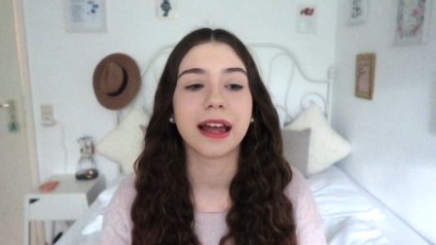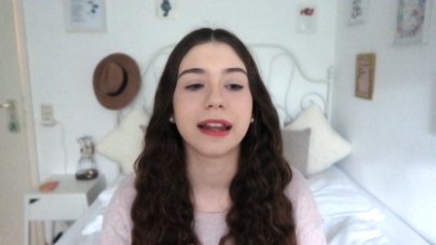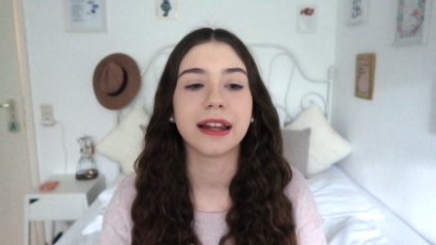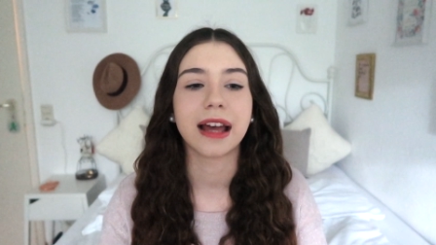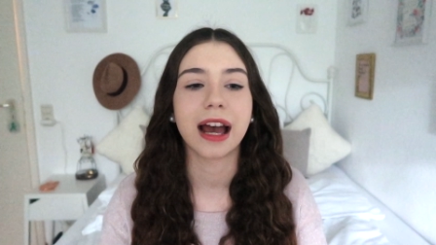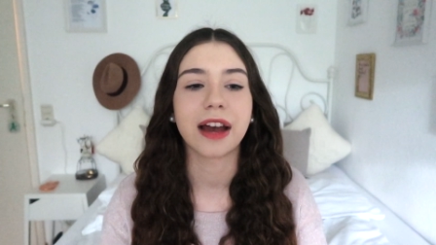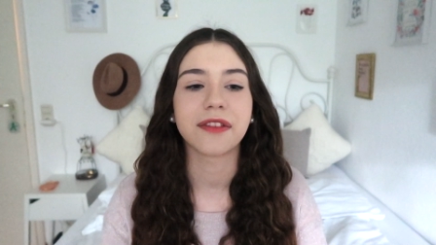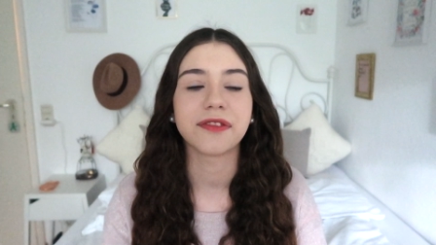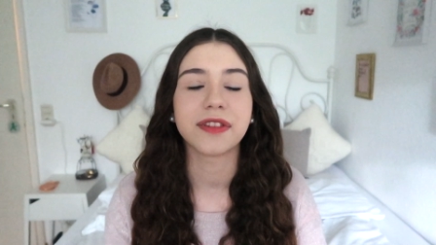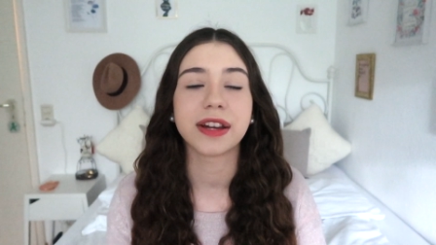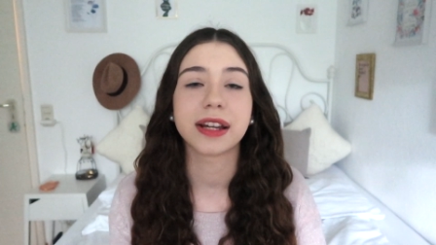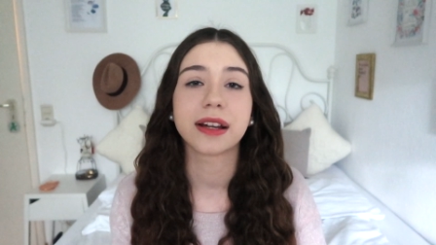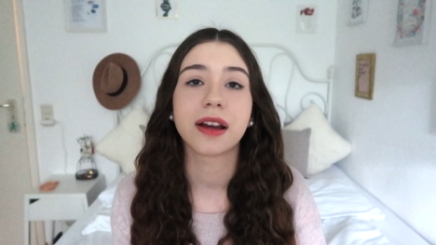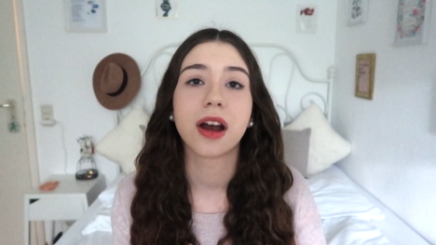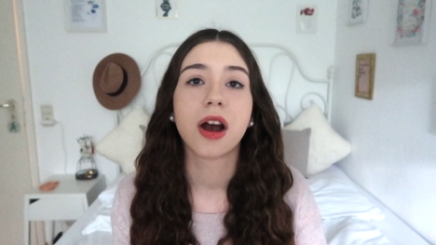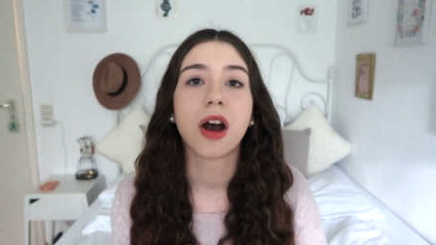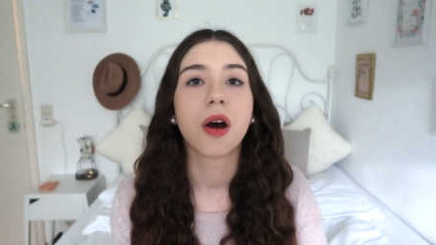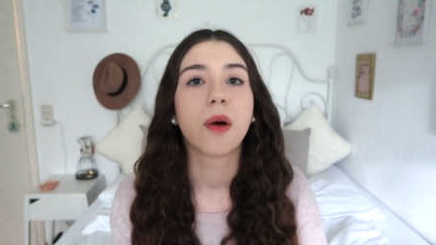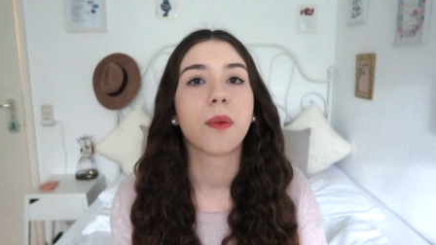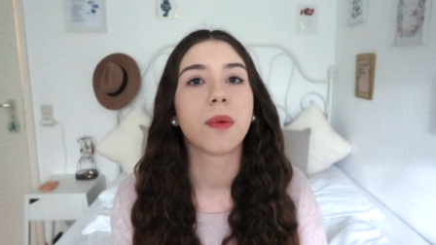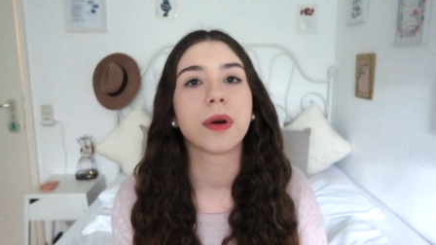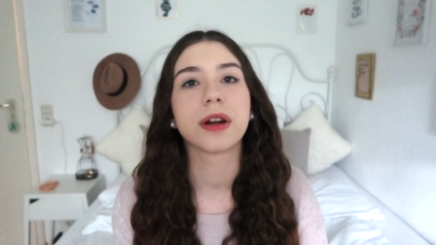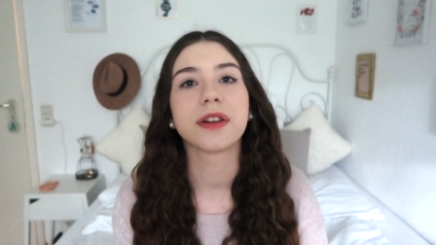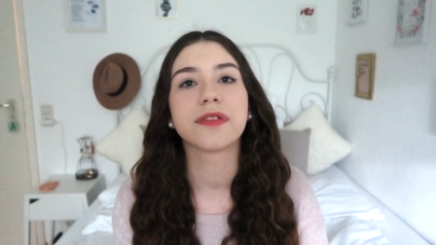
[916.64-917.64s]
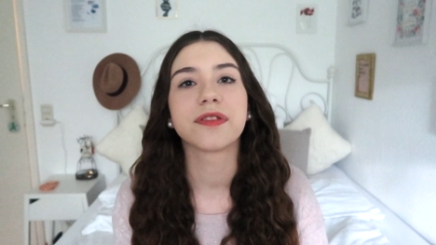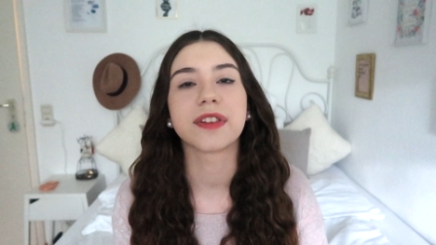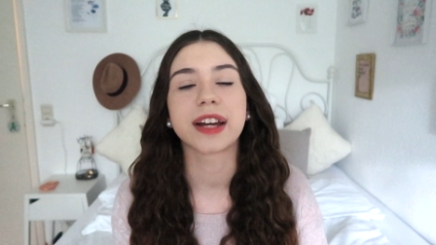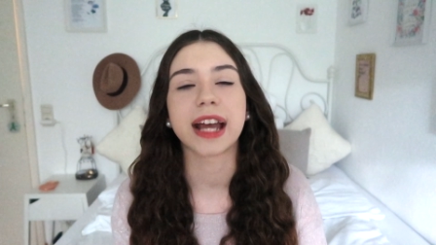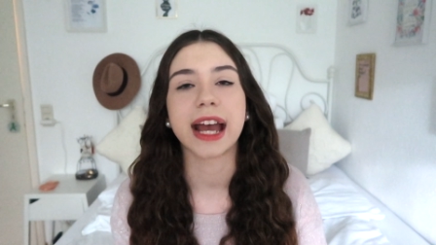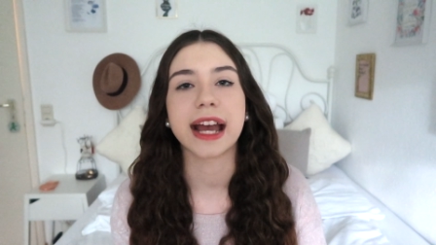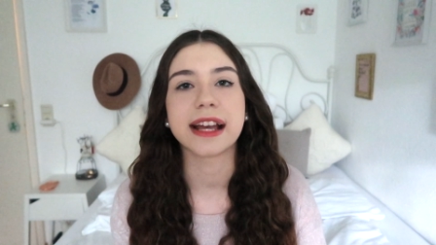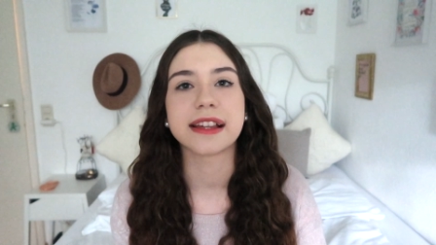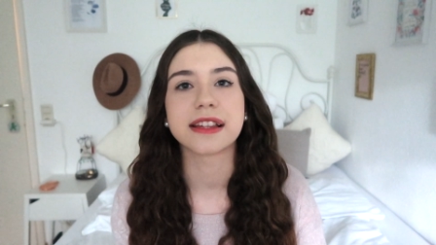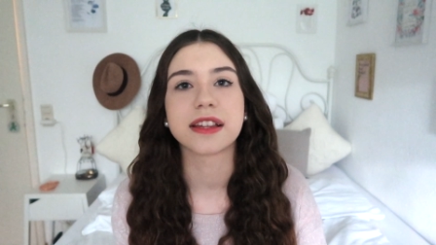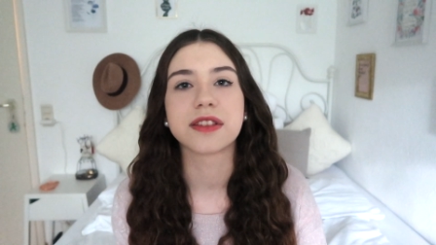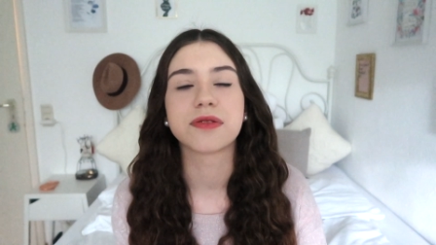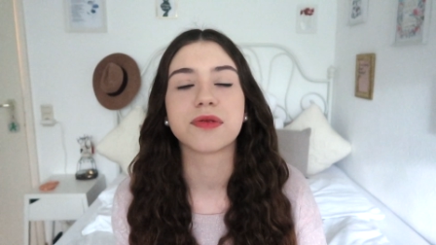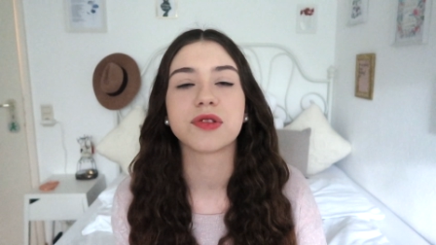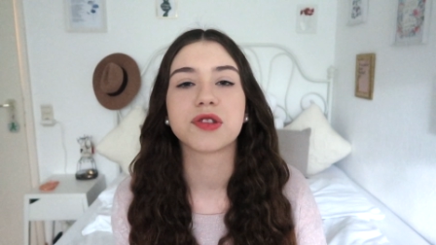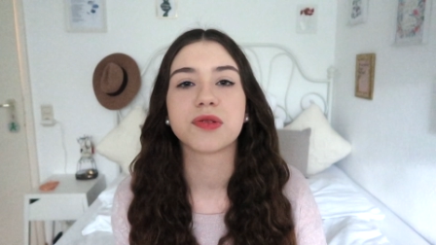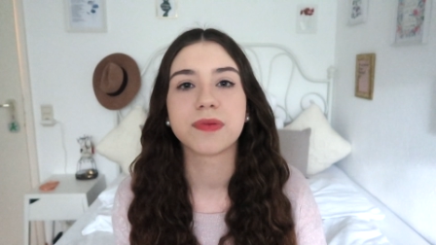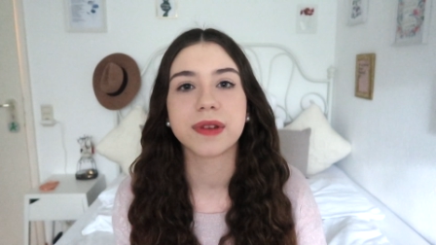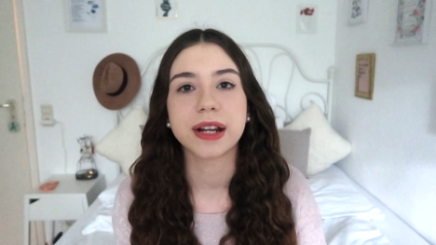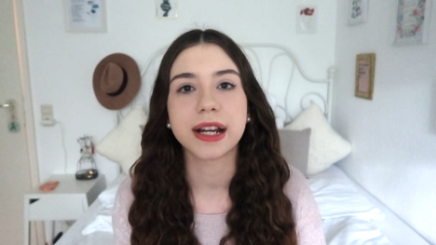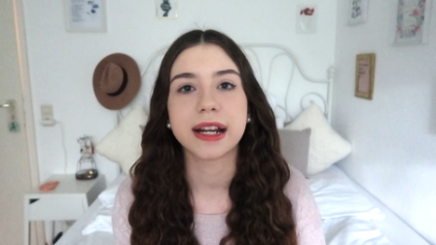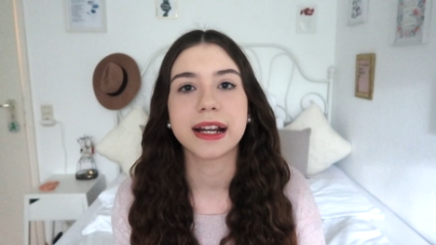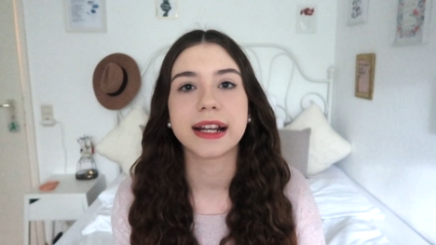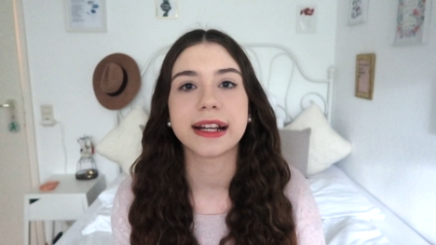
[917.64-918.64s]
and I think one of the cases
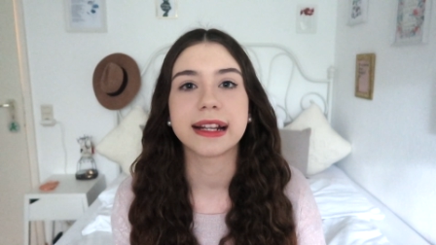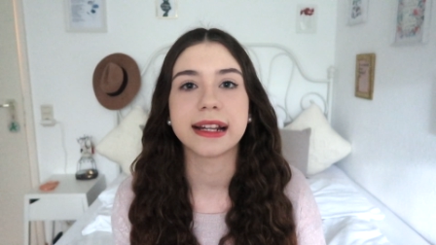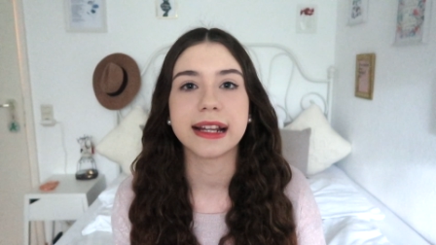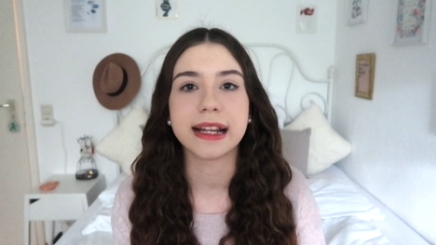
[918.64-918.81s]
which really